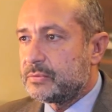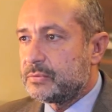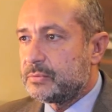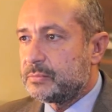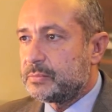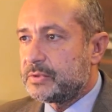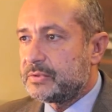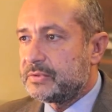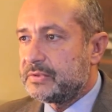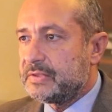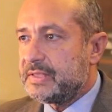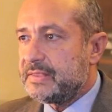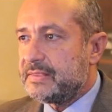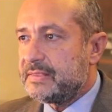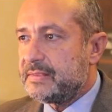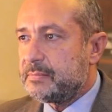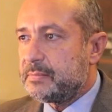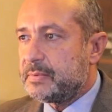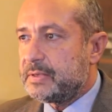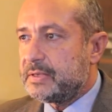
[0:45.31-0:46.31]
to
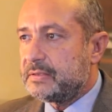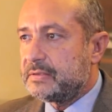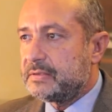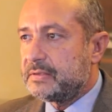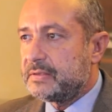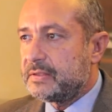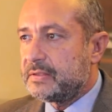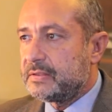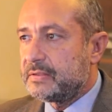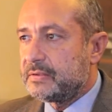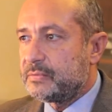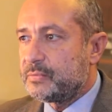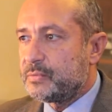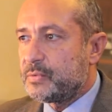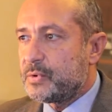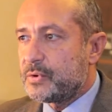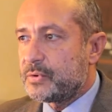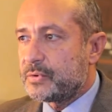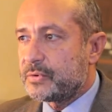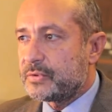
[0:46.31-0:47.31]
participate in the
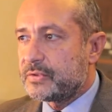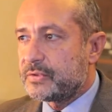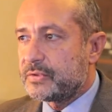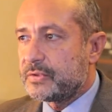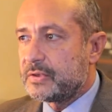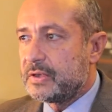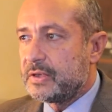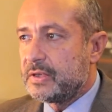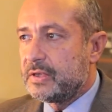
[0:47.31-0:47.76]
works,